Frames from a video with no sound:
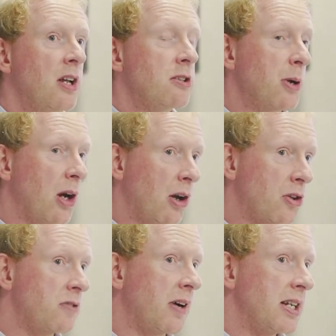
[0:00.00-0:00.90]
So we've got
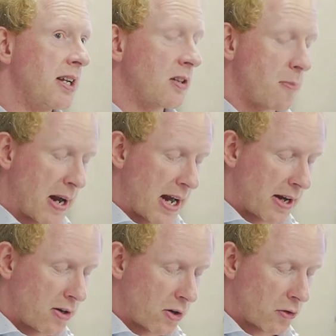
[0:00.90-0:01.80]
lots of ideas about how
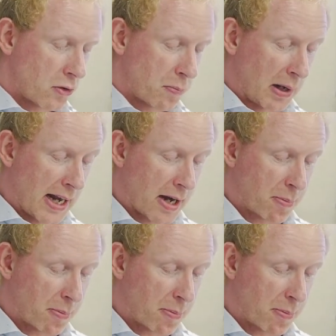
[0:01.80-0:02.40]
you can sort of plan